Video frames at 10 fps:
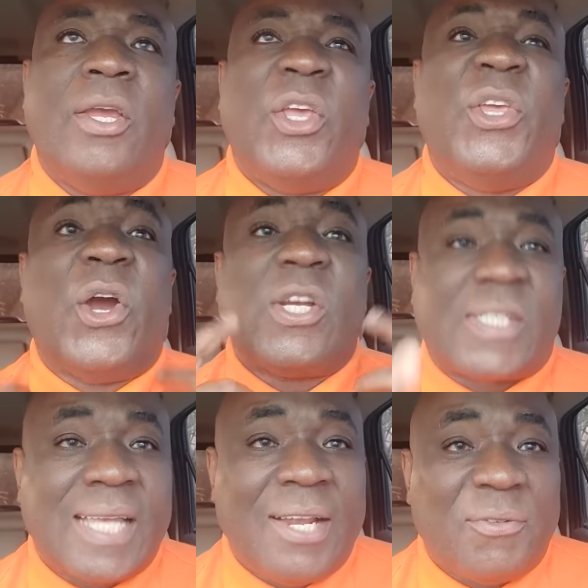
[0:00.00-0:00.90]

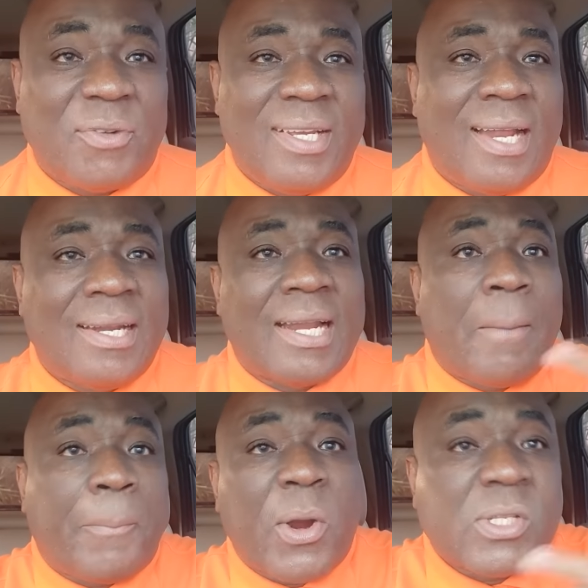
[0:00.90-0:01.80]
yourself in
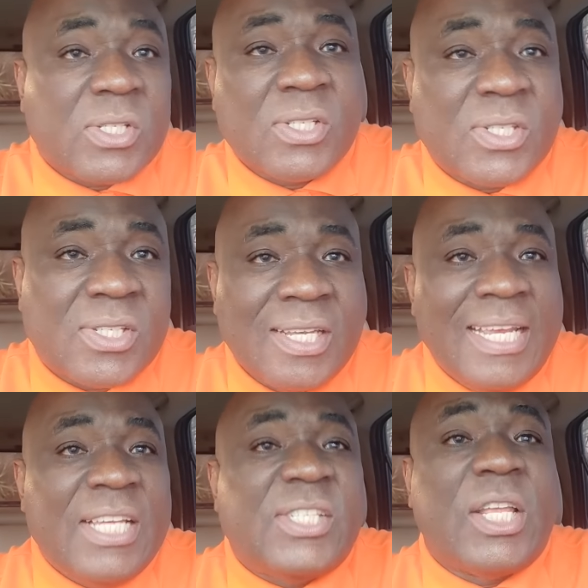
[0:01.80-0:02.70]
another person's
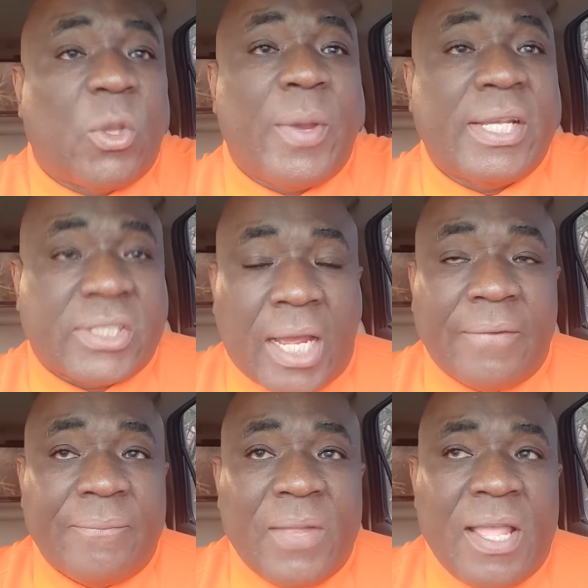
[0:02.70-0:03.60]
situation